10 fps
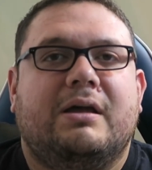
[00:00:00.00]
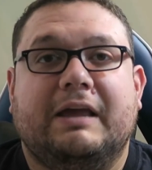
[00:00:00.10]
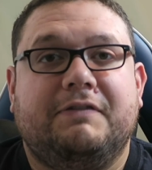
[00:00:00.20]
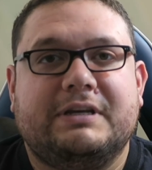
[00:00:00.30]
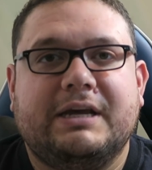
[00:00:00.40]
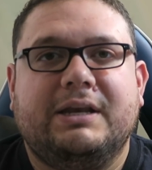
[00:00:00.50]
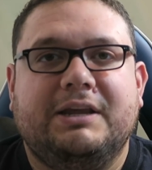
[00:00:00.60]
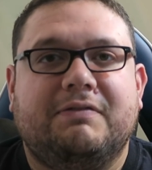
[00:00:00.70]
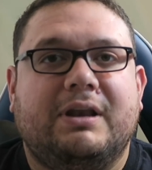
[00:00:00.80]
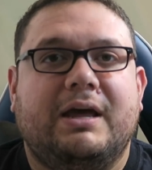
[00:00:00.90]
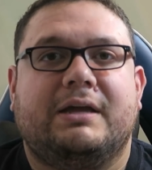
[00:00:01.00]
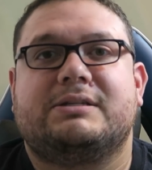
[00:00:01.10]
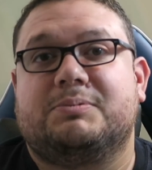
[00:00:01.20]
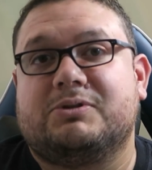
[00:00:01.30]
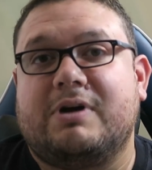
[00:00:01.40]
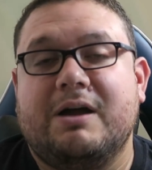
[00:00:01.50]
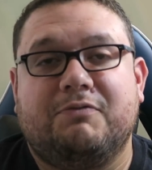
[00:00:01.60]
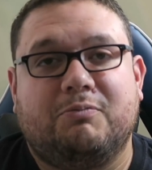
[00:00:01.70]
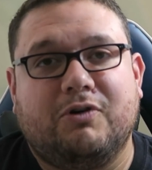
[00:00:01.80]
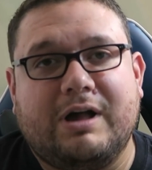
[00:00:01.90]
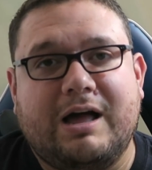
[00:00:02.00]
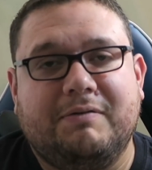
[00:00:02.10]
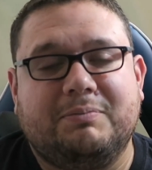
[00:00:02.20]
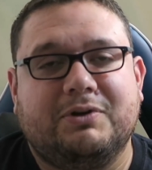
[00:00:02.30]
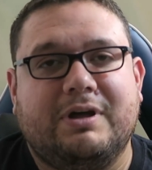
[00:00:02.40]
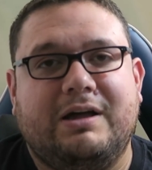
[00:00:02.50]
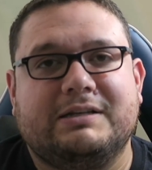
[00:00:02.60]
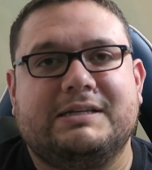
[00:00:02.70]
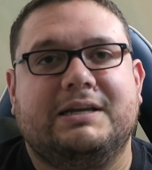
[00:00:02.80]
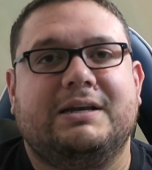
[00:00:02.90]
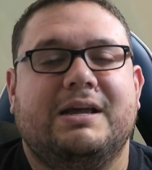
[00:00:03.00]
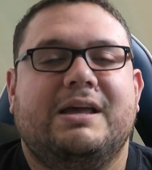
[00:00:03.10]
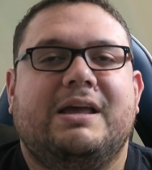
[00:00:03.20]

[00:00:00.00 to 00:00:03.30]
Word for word: If you did, leave a like, subscribe for more comic book content.